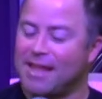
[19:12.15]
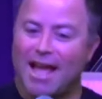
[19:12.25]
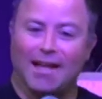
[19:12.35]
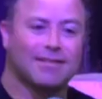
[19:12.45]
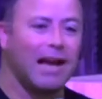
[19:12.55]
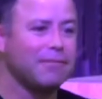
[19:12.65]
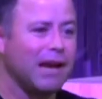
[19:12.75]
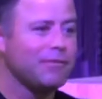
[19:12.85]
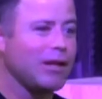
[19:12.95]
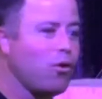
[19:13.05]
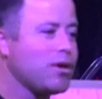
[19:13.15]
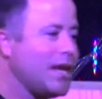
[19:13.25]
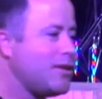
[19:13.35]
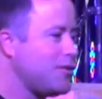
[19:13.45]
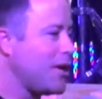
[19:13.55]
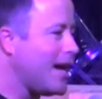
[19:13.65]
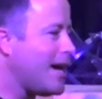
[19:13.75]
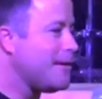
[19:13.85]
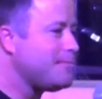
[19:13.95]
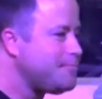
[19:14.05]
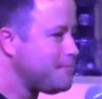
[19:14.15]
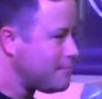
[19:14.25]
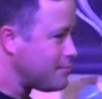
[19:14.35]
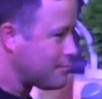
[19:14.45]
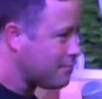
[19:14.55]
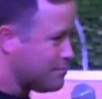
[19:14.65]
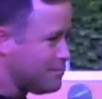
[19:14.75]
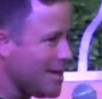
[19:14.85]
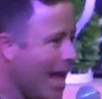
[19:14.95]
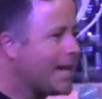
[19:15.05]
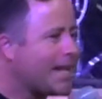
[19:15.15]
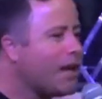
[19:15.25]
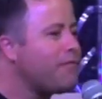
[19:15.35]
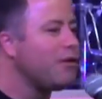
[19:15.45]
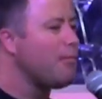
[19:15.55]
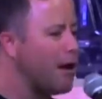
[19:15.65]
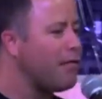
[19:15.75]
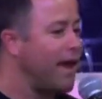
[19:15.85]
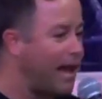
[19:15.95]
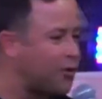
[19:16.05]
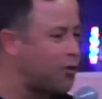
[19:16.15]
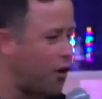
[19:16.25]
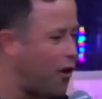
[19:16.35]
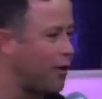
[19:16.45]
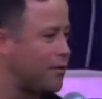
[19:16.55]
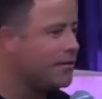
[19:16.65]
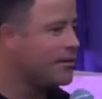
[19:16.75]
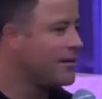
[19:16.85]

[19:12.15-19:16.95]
And sometimes the Lord needs to come and give you a bit of a head start